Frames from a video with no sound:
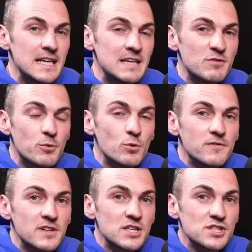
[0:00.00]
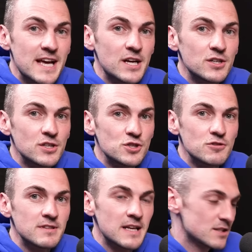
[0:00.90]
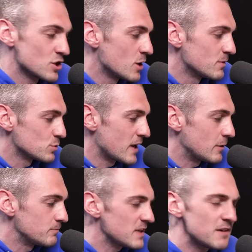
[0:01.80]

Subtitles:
Liverpool finished second during that time as well.